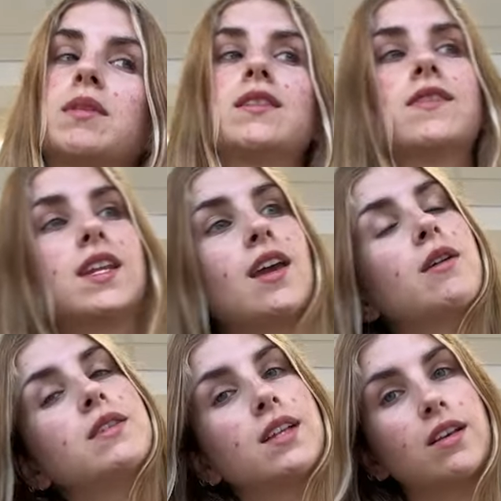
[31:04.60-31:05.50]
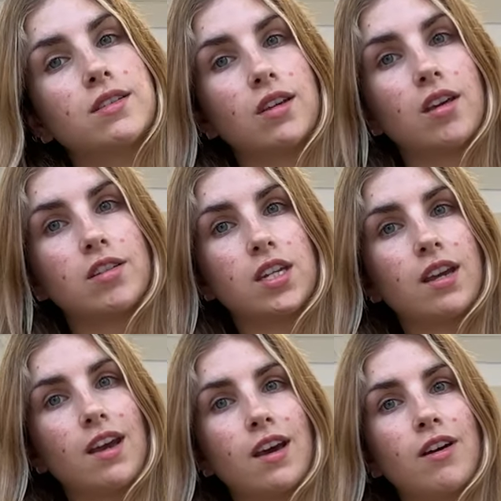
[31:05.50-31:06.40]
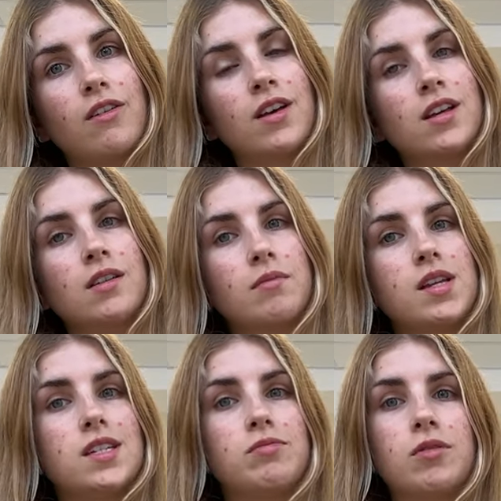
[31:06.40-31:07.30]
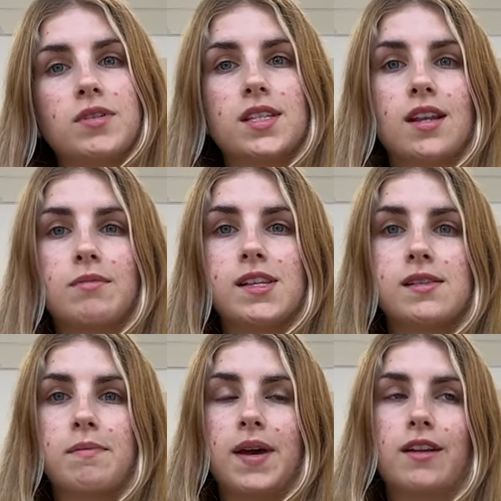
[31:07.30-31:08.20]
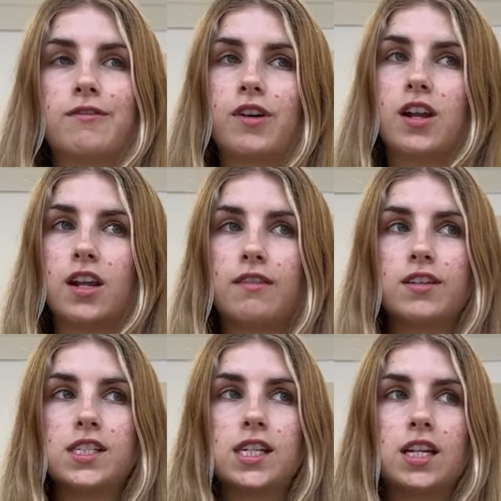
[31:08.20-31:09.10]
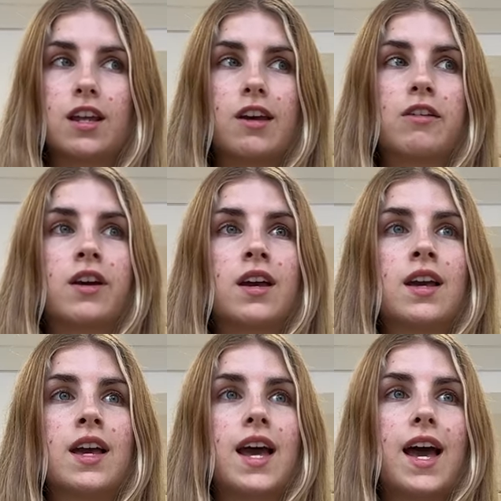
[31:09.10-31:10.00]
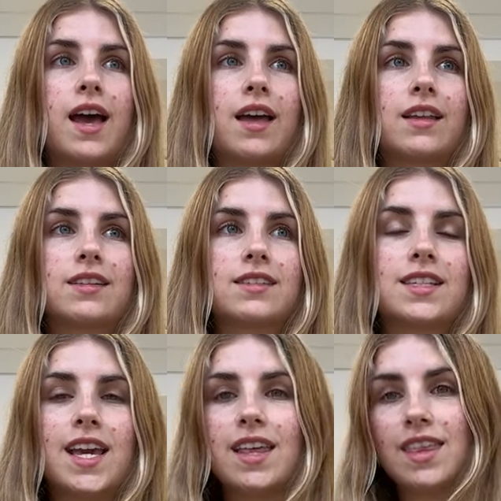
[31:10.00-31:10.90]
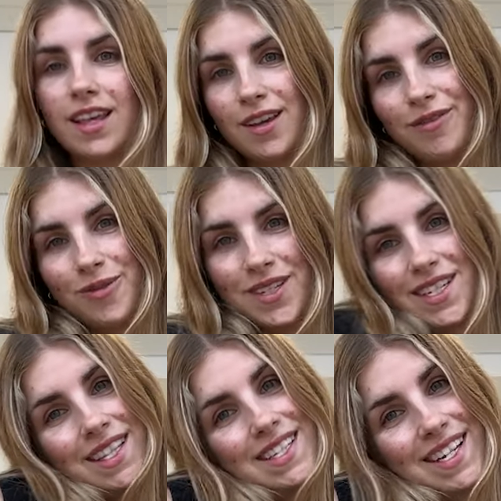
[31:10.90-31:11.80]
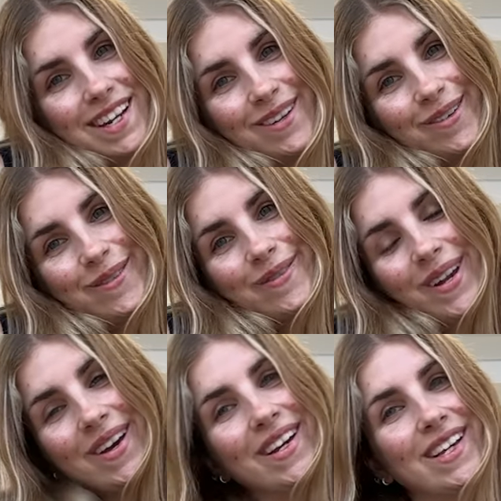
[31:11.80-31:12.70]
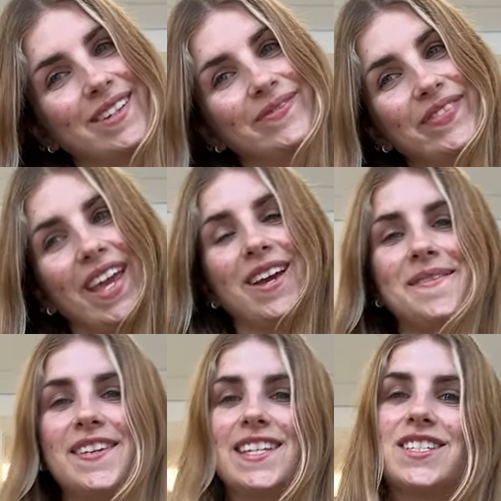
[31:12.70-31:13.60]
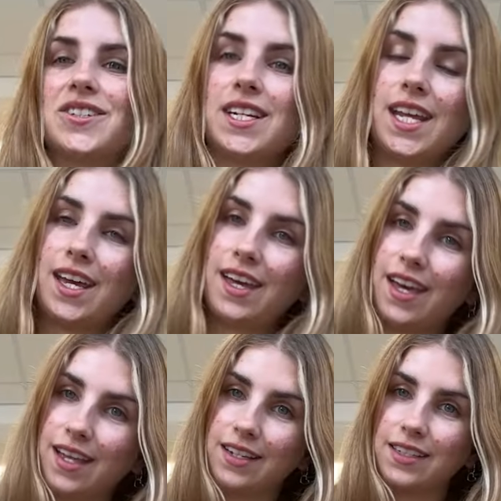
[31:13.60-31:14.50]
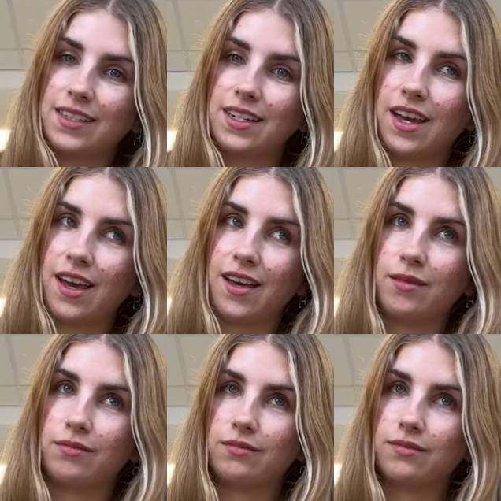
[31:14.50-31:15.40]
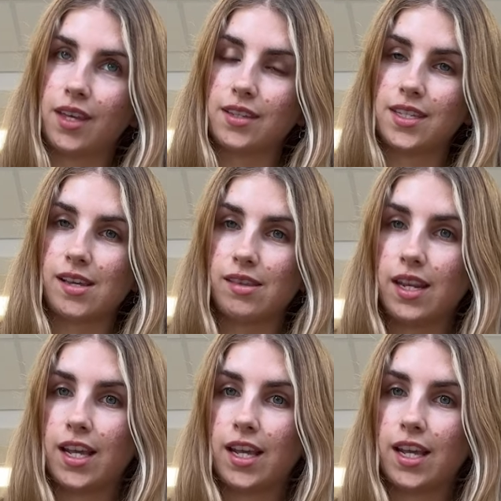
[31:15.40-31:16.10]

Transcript: this video is out, so go and check it out. My Depop username is Bella Vrana, if you didn't know. And yeah, thank you for watching this little vlog. I hope you enjoyed it and um, I'll see you in